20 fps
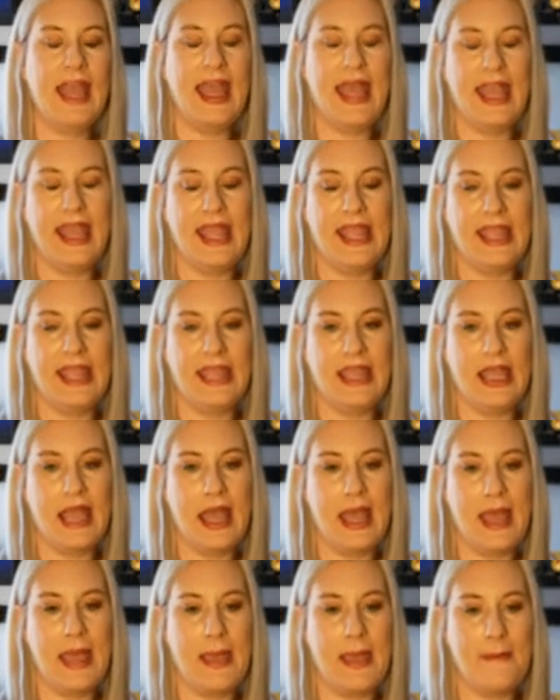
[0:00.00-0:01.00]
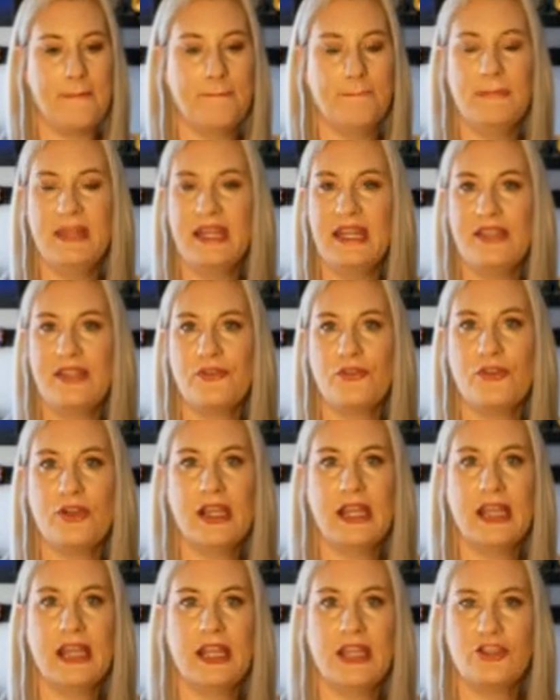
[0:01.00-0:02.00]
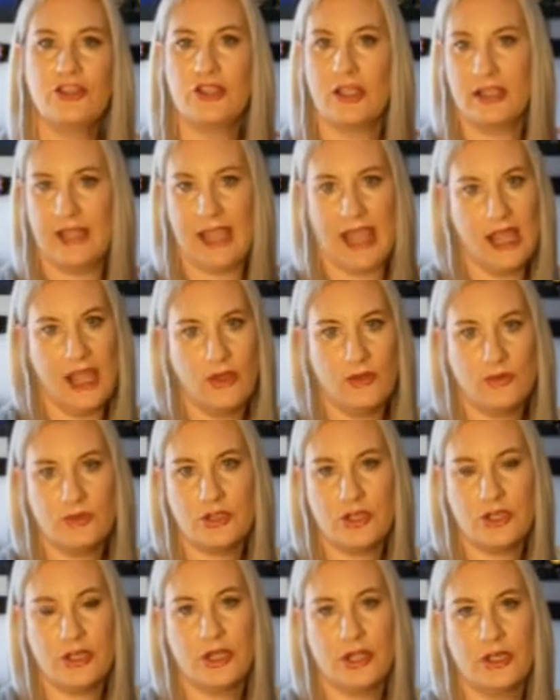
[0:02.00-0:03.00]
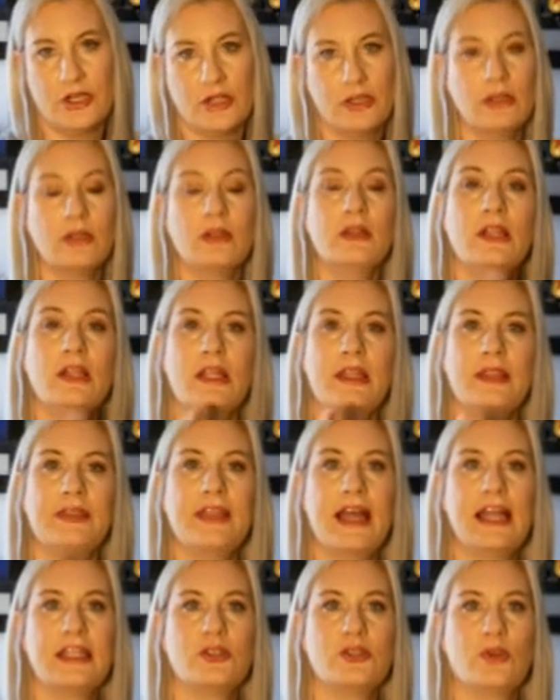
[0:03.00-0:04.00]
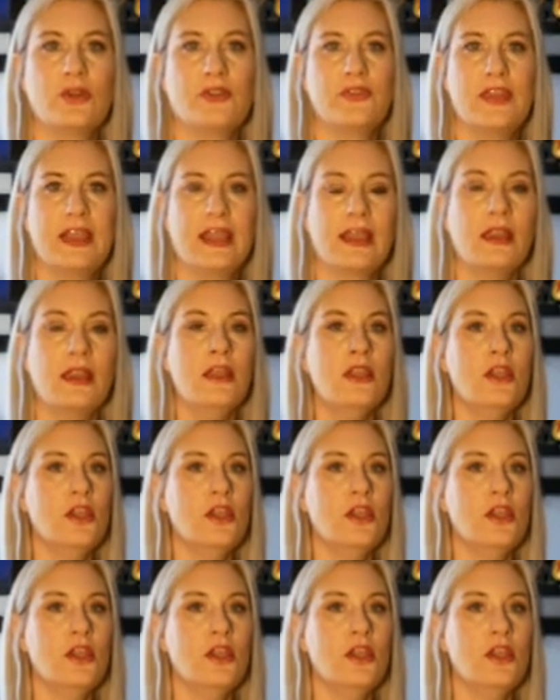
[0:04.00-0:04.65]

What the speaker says: a mini fridge, a counter, that sort of thing.